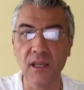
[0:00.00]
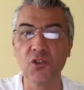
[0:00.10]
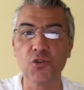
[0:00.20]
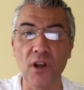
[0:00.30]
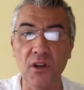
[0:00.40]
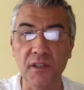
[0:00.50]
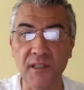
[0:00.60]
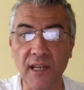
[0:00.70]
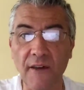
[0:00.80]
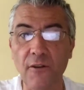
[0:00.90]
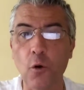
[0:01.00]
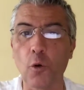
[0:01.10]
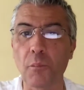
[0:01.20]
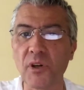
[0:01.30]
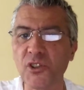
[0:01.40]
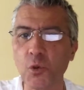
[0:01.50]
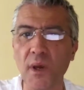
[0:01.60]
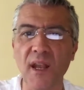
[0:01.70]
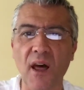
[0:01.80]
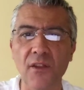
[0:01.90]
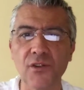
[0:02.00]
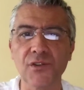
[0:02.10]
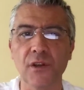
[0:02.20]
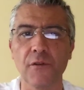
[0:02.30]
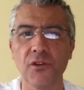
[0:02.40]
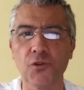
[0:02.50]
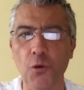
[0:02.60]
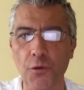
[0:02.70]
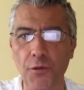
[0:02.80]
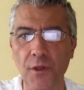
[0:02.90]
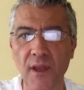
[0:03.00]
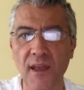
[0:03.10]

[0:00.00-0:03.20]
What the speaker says: try to discover or persuade others of the truth.